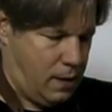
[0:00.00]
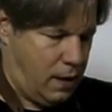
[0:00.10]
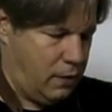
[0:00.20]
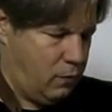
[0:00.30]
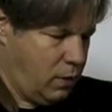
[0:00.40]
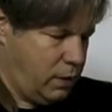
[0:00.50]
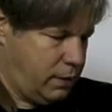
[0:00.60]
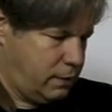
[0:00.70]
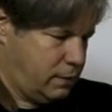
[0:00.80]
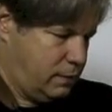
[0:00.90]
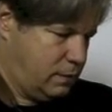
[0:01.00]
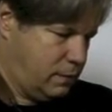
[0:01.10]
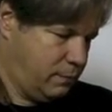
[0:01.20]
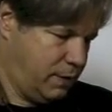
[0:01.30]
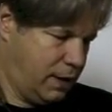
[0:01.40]
I want it
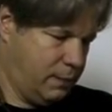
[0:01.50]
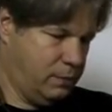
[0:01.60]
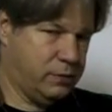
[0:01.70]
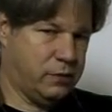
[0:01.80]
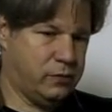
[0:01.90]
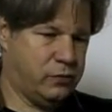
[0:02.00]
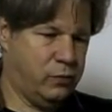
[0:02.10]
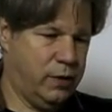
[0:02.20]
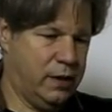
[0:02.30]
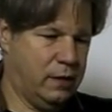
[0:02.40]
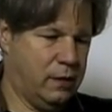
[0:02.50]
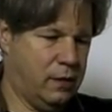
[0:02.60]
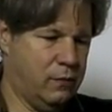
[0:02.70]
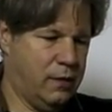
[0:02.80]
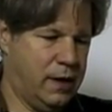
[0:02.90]
to be able to swing
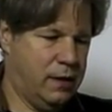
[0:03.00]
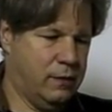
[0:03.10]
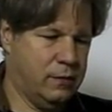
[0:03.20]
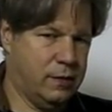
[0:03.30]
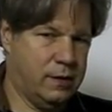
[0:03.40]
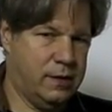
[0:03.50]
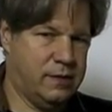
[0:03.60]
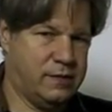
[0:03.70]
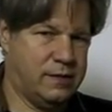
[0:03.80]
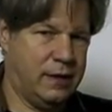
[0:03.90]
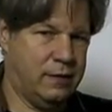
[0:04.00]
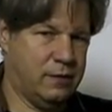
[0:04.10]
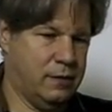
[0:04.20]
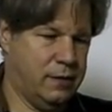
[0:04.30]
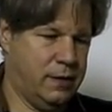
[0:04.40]
around this
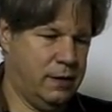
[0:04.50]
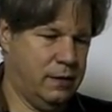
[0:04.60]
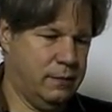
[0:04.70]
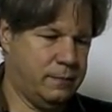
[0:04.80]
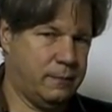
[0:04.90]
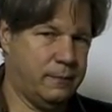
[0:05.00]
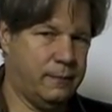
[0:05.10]
center here